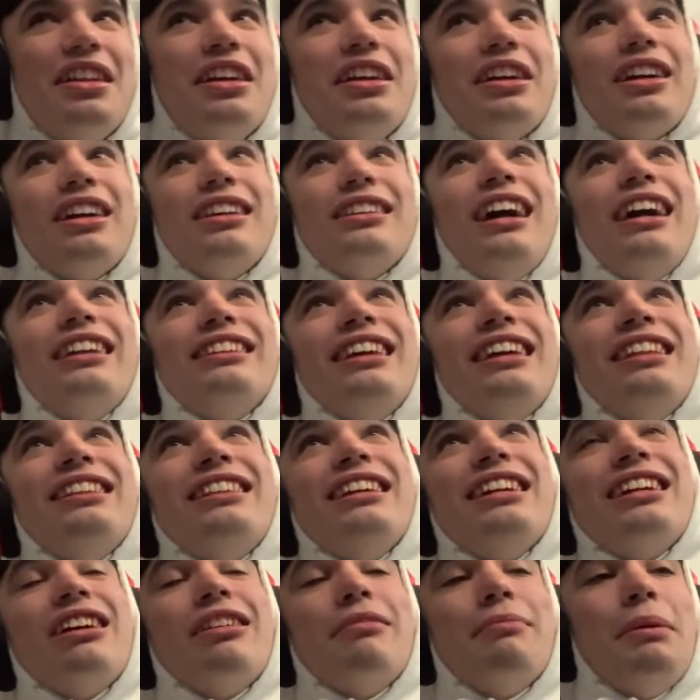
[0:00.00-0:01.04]
because I didn't
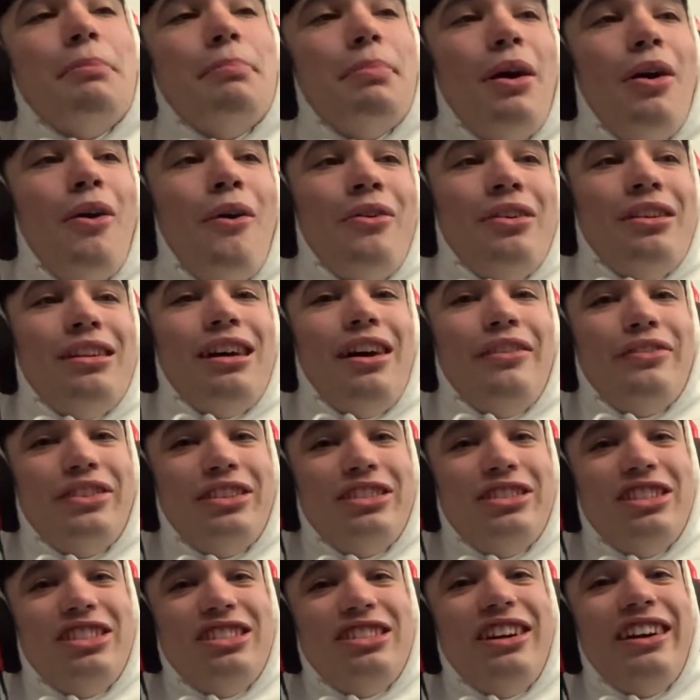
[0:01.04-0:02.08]
think it'd be bold enough to
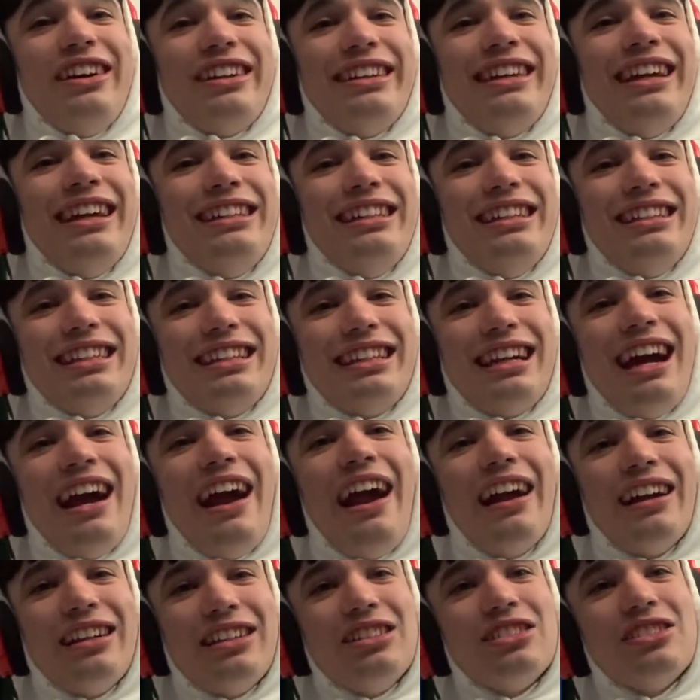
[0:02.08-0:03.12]
just start killing the
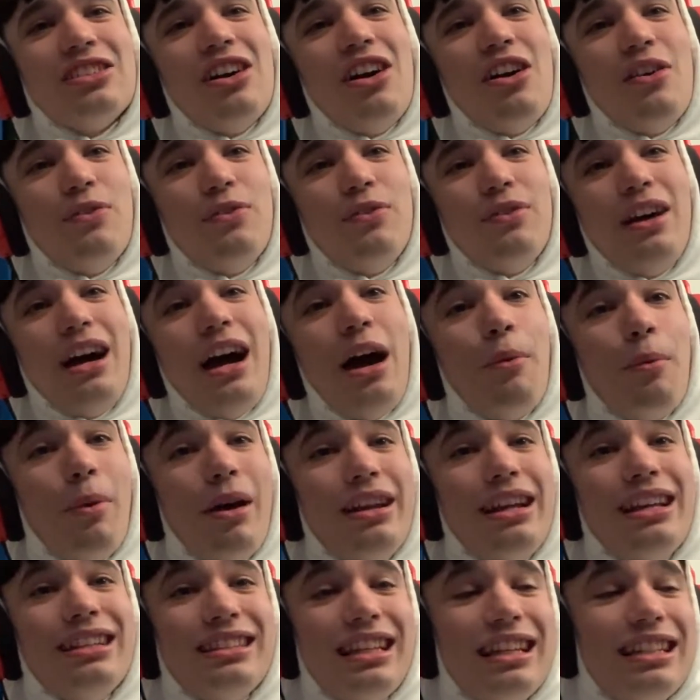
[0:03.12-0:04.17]
characters off. And when
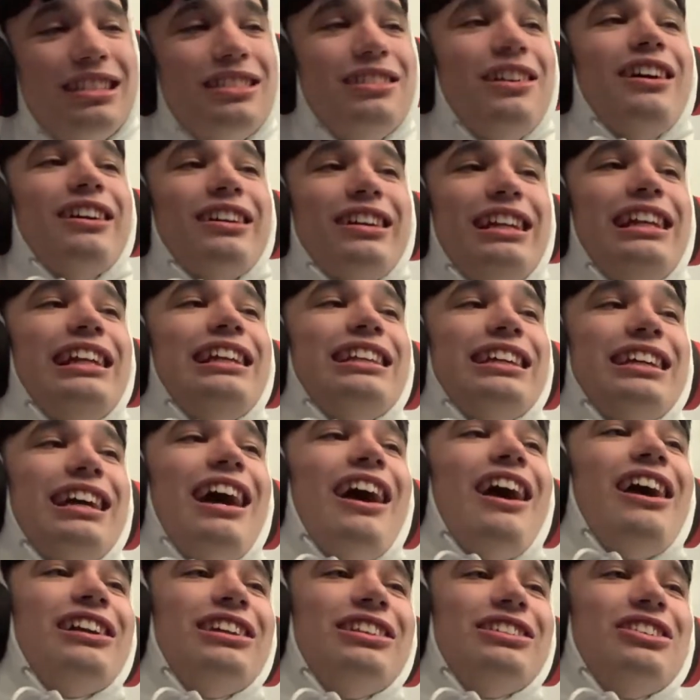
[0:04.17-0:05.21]
it did start killing the
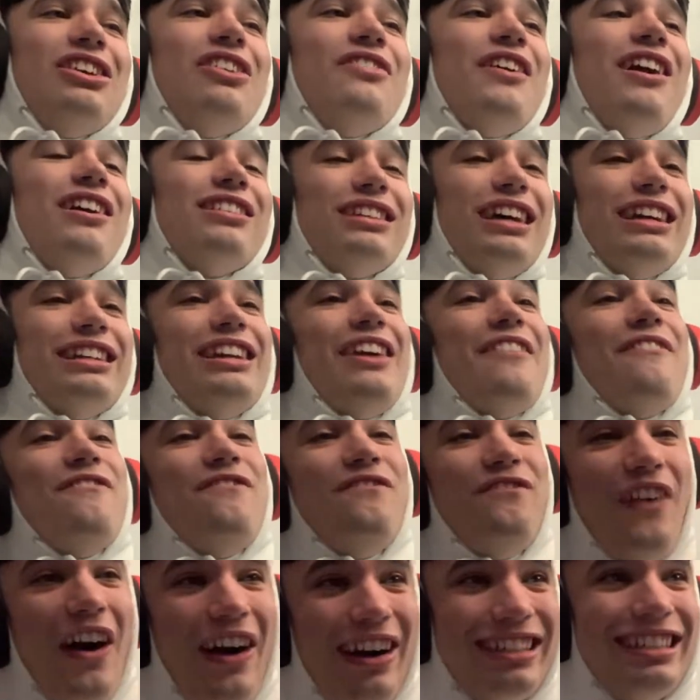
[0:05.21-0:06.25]
characters off, I was like, yeah,
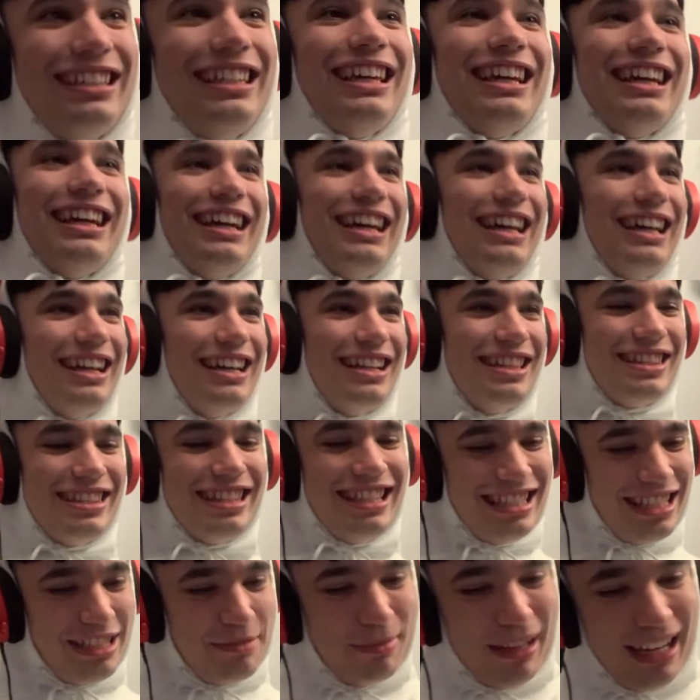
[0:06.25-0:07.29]
fuck yeah,
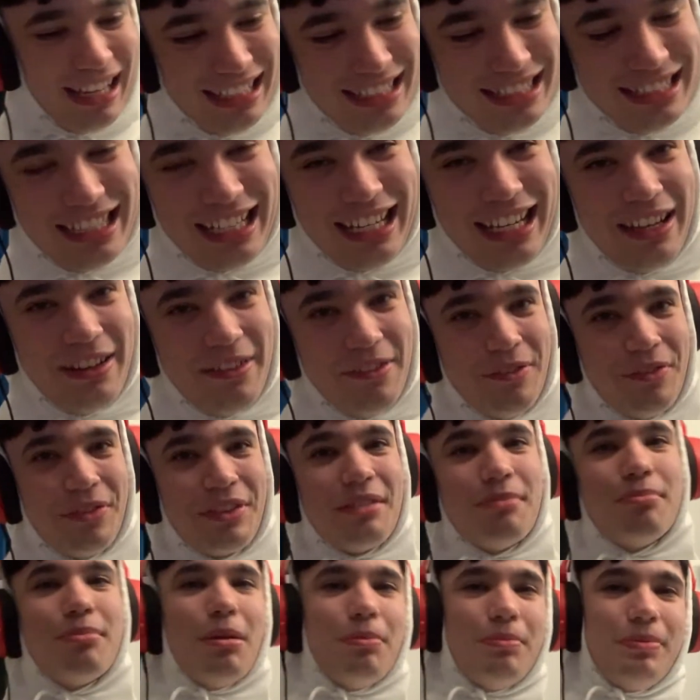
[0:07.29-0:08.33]
this is my shit.
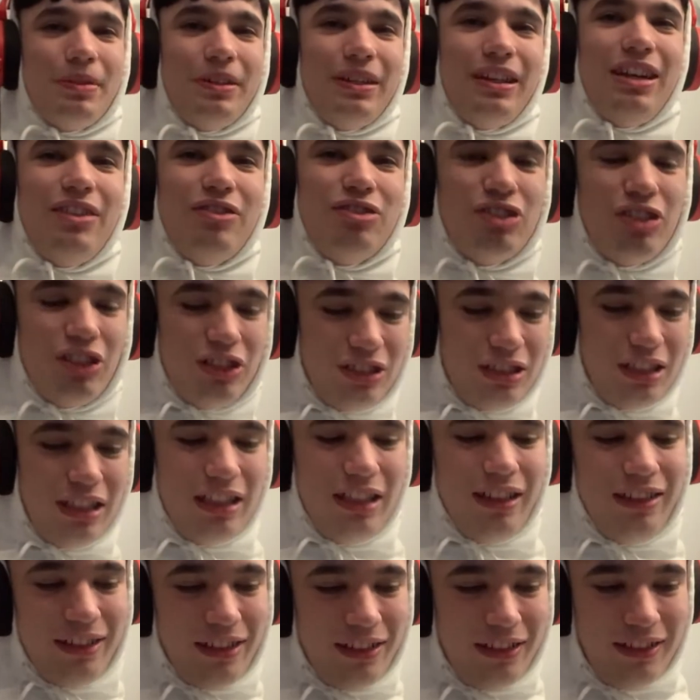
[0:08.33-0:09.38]
But it was just
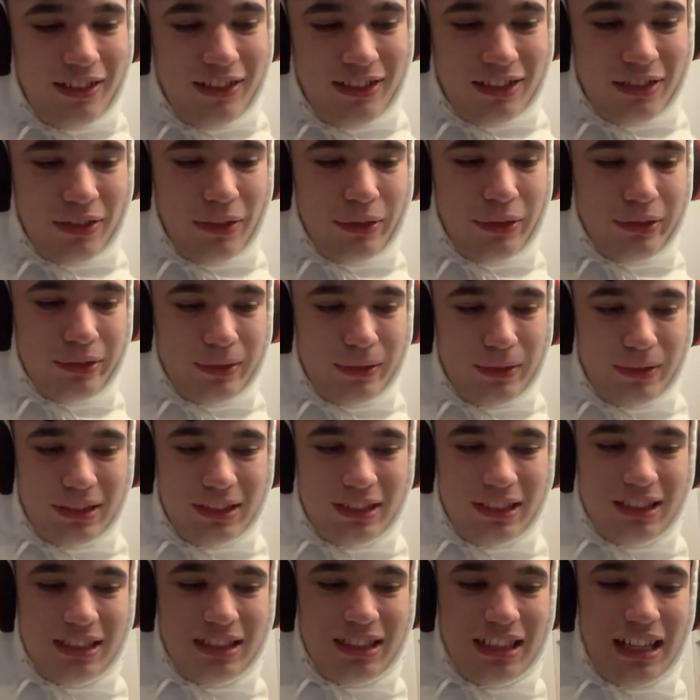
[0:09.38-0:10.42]
it was
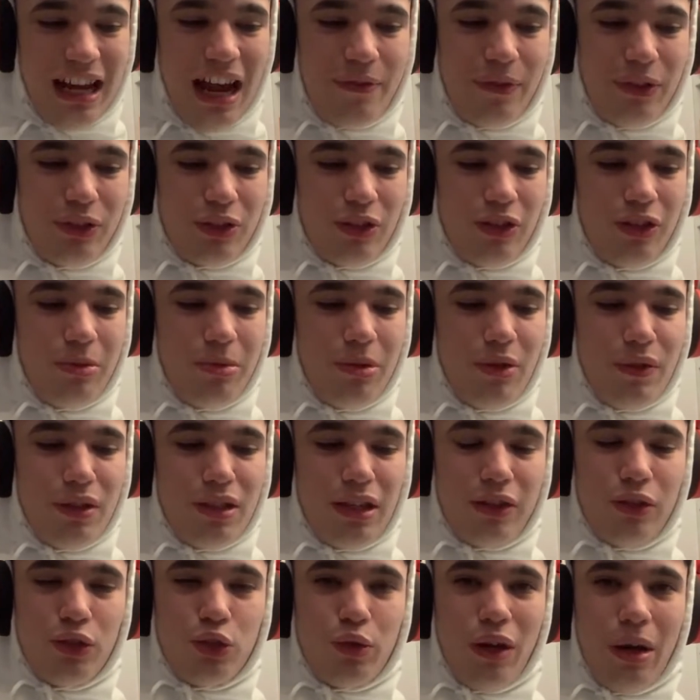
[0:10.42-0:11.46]
just an average horror movie. Like,
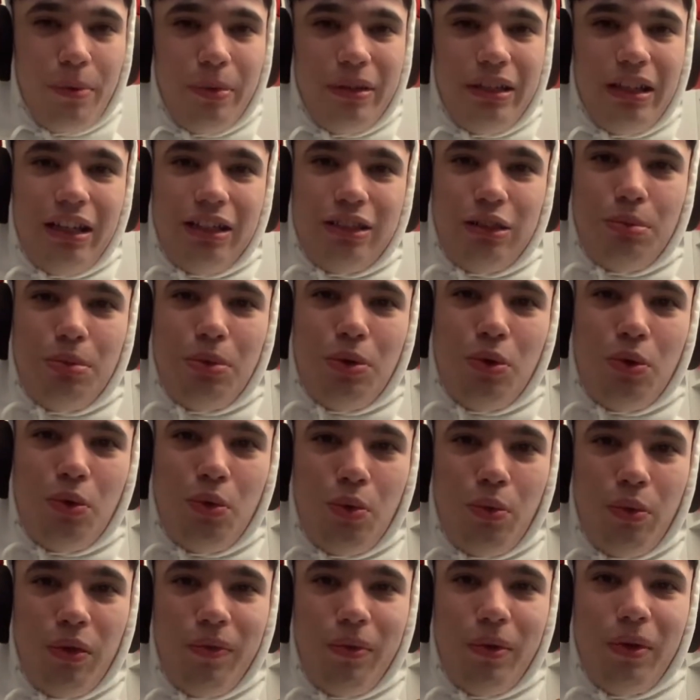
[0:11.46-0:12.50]
it was quite predictable
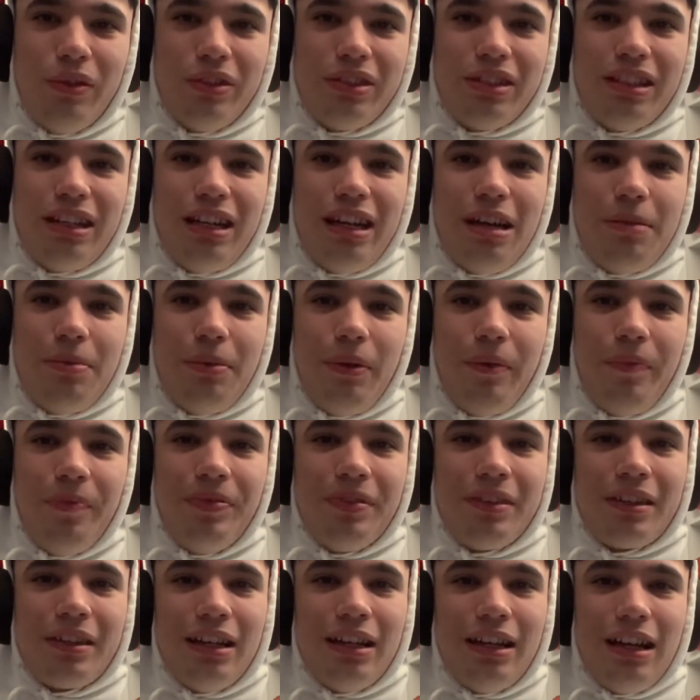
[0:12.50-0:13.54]
with what was going to happen.
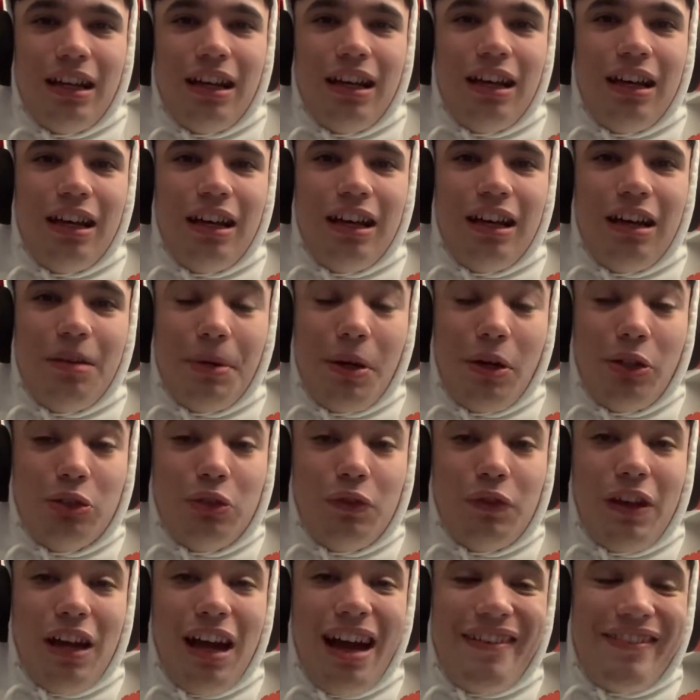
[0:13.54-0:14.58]
I'll be honest with
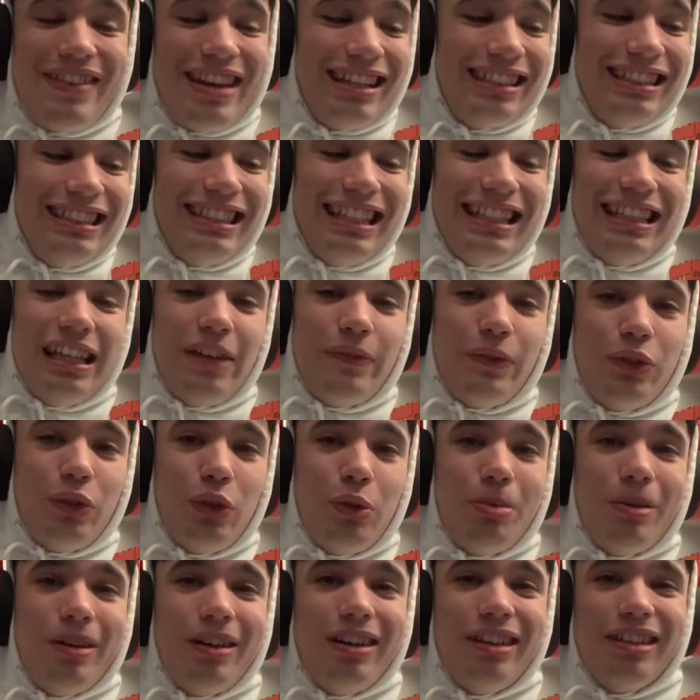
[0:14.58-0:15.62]
you, I haven't actually seen the other two
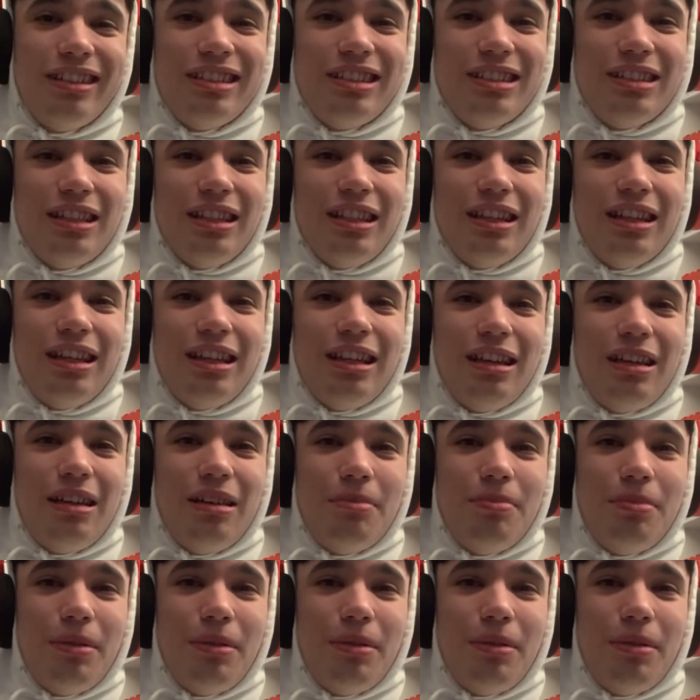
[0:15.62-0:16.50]
parts. But